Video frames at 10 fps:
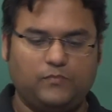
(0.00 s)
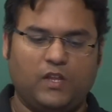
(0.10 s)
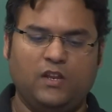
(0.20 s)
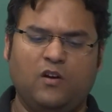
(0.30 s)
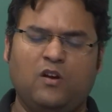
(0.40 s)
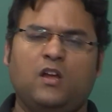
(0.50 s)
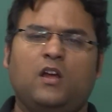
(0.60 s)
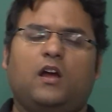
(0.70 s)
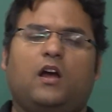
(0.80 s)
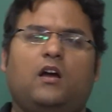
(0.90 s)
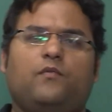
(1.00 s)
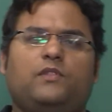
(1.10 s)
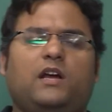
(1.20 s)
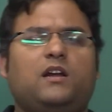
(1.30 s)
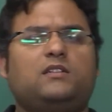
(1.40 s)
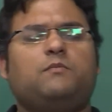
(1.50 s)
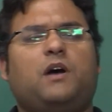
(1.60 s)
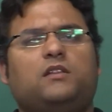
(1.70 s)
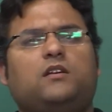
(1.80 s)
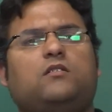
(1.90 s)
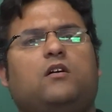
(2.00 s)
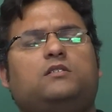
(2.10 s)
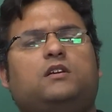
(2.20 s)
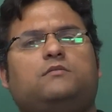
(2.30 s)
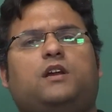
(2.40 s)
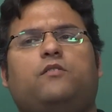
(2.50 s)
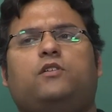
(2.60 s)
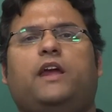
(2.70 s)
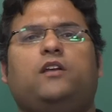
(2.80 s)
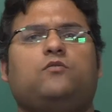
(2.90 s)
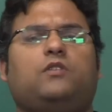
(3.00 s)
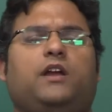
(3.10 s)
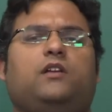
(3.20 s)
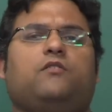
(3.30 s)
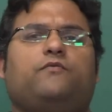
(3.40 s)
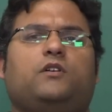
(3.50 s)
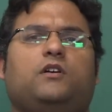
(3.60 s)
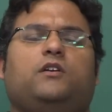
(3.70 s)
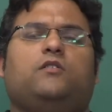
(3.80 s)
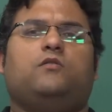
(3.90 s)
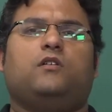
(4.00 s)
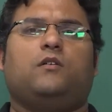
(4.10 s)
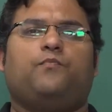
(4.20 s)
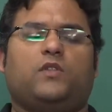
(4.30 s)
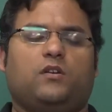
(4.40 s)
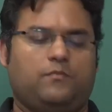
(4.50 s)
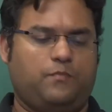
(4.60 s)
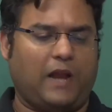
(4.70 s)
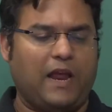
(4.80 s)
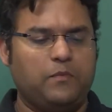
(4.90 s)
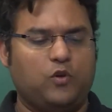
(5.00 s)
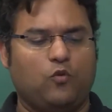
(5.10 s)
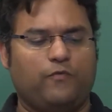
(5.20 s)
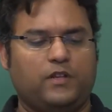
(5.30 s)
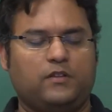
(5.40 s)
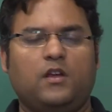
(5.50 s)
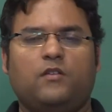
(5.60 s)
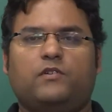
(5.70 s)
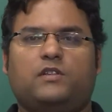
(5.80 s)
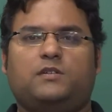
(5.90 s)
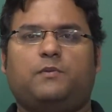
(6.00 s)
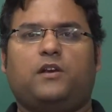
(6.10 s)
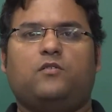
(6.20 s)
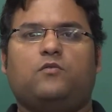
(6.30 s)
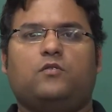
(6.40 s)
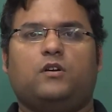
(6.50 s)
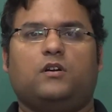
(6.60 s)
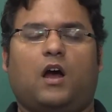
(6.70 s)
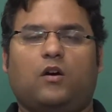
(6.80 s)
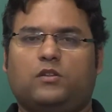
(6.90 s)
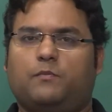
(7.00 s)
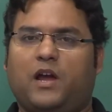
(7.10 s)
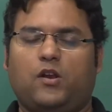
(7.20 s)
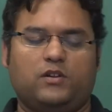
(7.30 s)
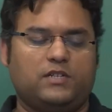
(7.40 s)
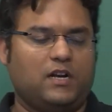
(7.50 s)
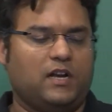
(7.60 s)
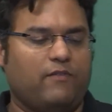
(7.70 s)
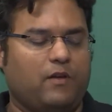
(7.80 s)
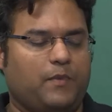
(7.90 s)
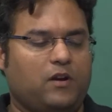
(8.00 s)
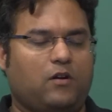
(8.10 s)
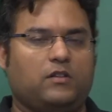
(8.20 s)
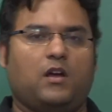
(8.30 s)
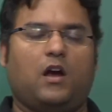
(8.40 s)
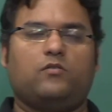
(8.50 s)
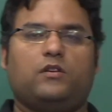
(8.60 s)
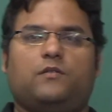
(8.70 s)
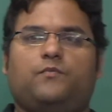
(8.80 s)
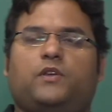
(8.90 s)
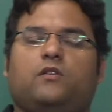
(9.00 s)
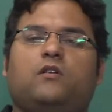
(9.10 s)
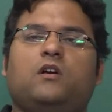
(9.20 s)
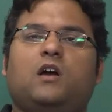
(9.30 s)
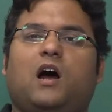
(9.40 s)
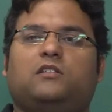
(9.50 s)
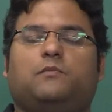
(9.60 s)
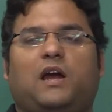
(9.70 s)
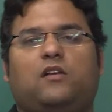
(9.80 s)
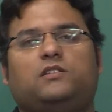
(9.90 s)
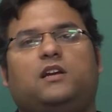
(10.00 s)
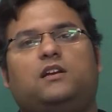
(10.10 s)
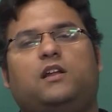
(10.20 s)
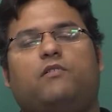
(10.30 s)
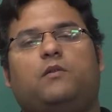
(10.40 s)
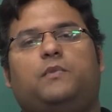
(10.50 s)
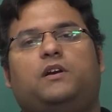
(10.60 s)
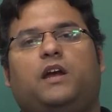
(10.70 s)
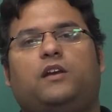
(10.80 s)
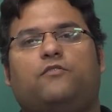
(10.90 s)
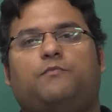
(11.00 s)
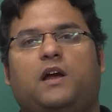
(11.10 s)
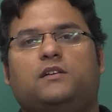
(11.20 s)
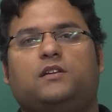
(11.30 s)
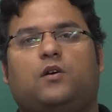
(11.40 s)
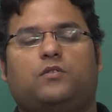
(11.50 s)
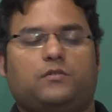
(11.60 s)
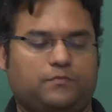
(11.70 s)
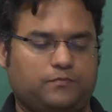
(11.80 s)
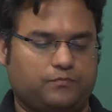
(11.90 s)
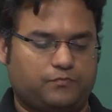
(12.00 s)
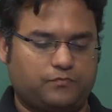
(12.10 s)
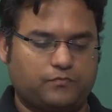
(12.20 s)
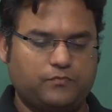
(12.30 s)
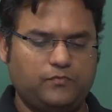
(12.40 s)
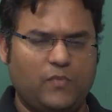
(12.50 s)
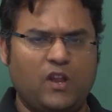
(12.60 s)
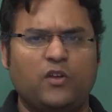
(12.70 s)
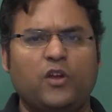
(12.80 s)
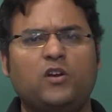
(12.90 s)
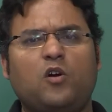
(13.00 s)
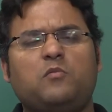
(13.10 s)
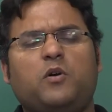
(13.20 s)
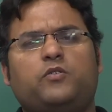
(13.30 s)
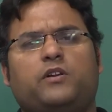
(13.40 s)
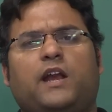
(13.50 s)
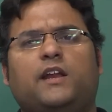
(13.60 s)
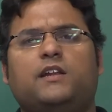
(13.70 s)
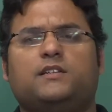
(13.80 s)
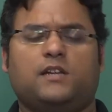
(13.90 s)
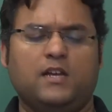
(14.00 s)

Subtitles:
Now, there are some other concepts that I would like to kind of prime you with respect to how the biological development or how the biological development kind of pans out. Now, you can talk about readiness.